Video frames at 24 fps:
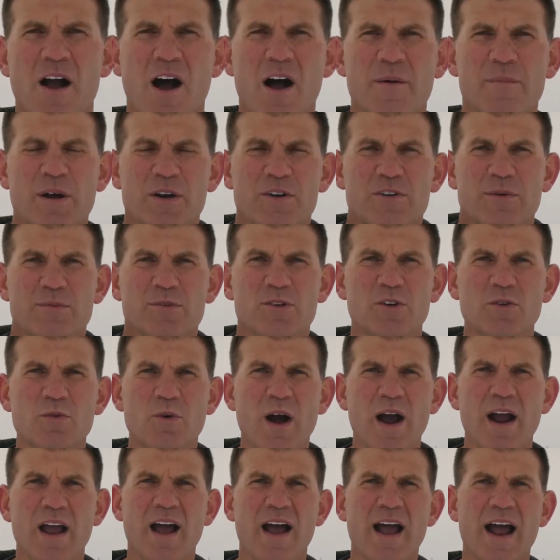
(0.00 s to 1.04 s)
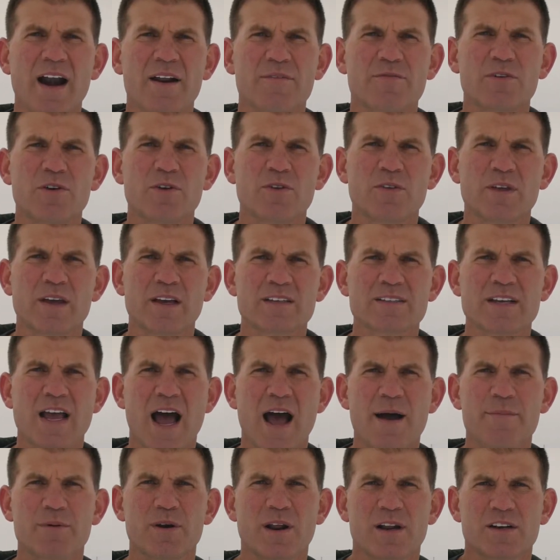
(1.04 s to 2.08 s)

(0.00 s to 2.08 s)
On my trip to Hawaii, I had a few things happen.